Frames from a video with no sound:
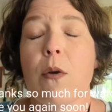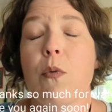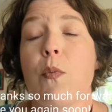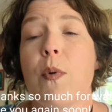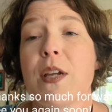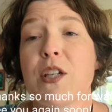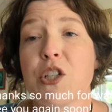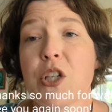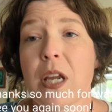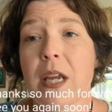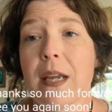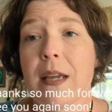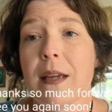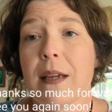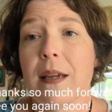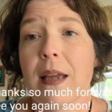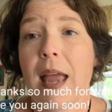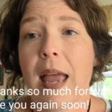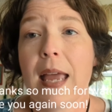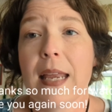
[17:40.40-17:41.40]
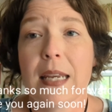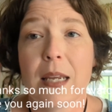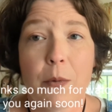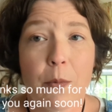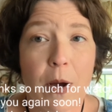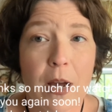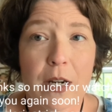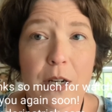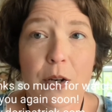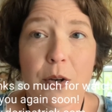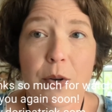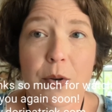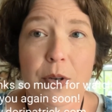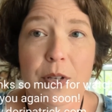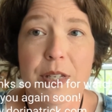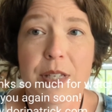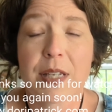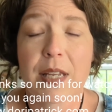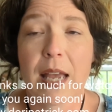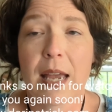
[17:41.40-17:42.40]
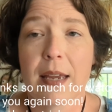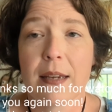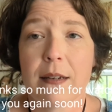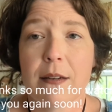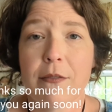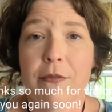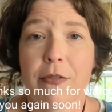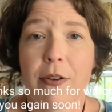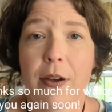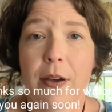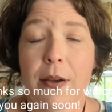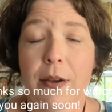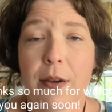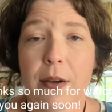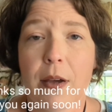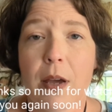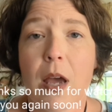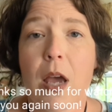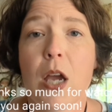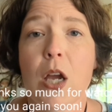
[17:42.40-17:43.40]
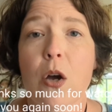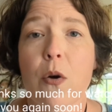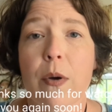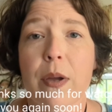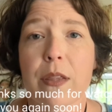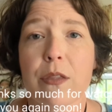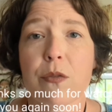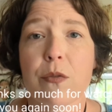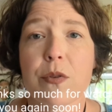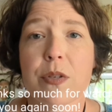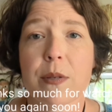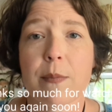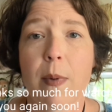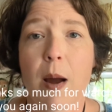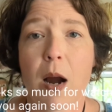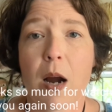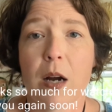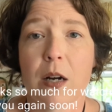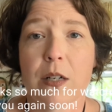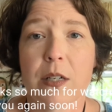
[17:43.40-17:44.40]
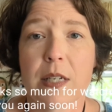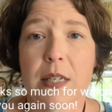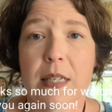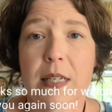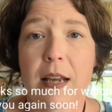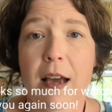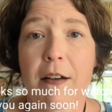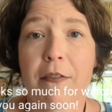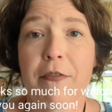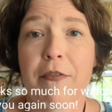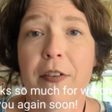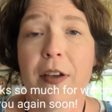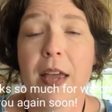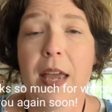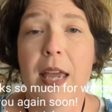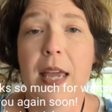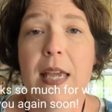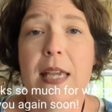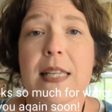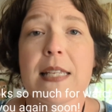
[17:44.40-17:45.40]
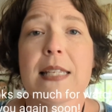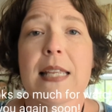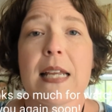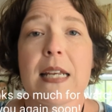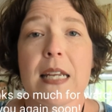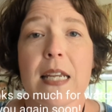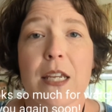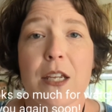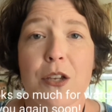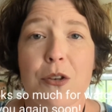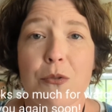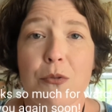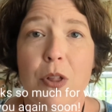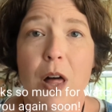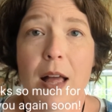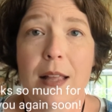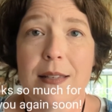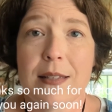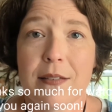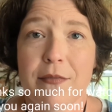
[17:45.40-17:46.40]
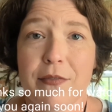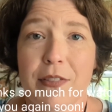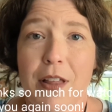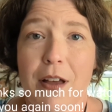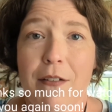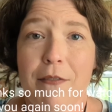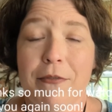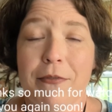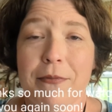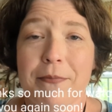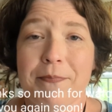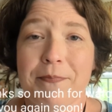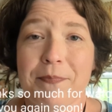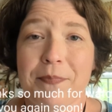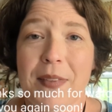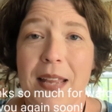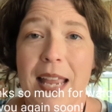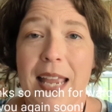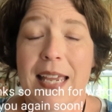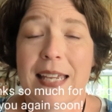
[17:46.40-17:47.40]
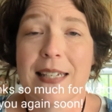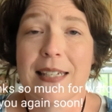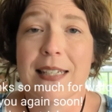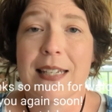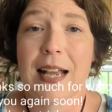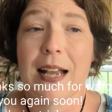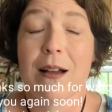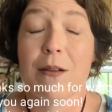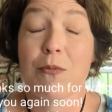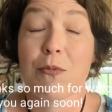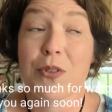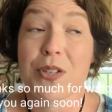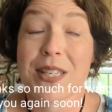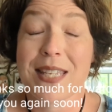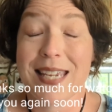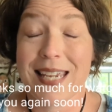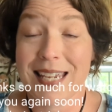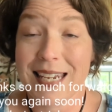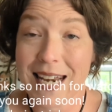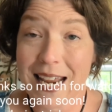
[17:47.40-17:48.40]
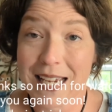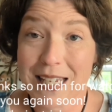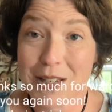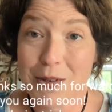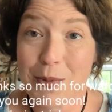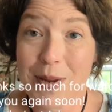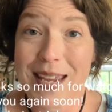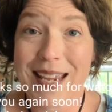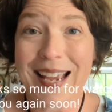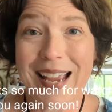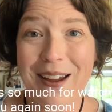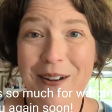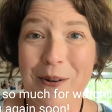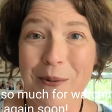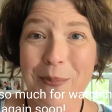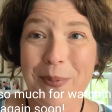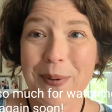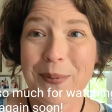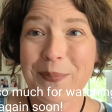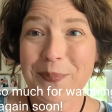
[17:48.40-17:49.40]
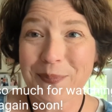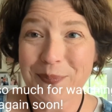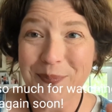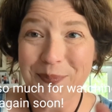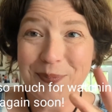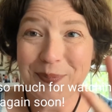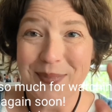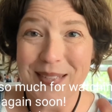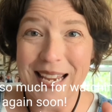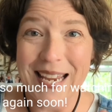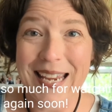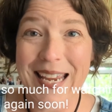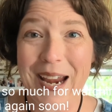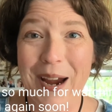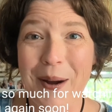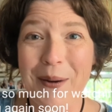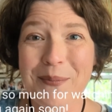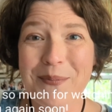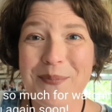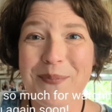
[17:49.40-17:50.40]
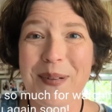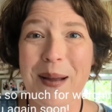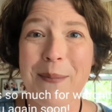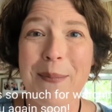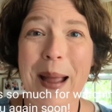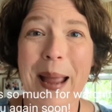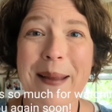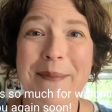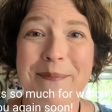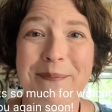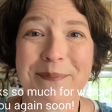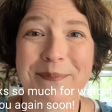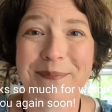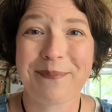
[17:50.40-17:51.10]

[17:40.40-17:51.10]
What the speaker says: wishing anyone who is kind of going through some hard stuff, sending you lots of love. And we'll see you next week, I hope. Take care. Bye-bye.